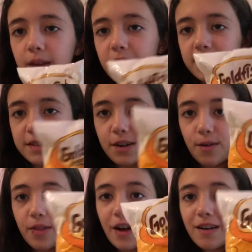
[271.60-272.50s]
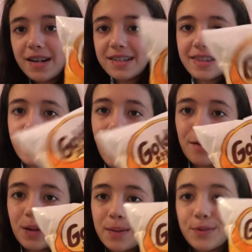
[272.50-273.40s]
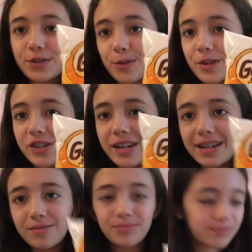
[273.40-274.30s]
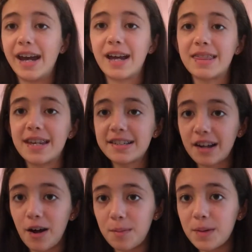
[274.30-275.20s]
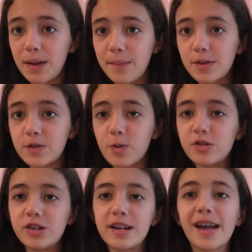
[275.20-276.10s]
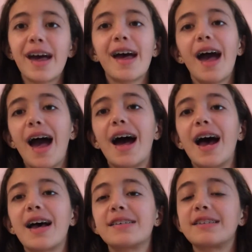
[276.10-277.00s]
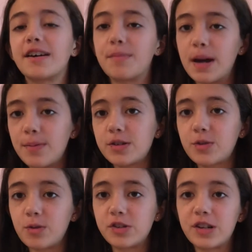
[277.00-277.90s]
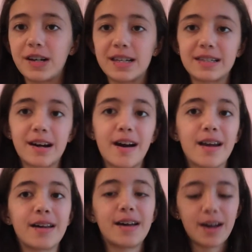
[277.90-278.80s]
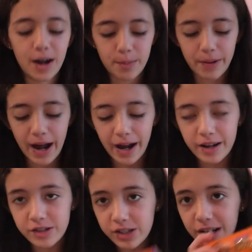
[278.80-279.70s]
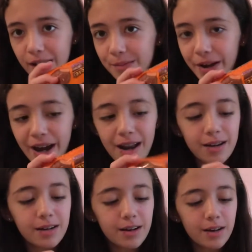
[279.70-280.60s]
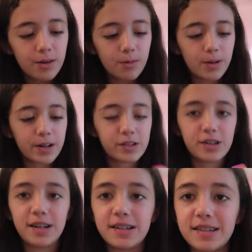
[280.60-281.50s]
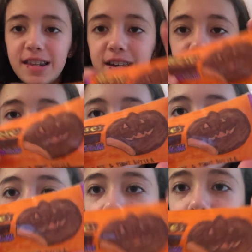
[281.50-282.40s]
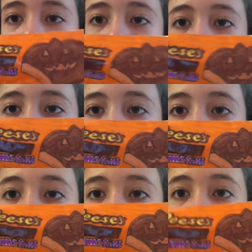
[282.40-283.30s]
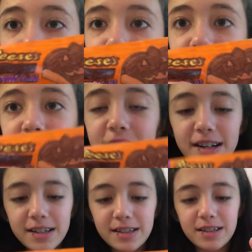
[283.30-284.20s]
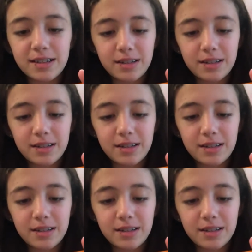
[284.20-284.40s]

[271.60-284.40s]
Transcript: So there is that paper squishy. And this coming paper squishy has a paper squishy inside a packaging I made, which is this Halloween Reese's.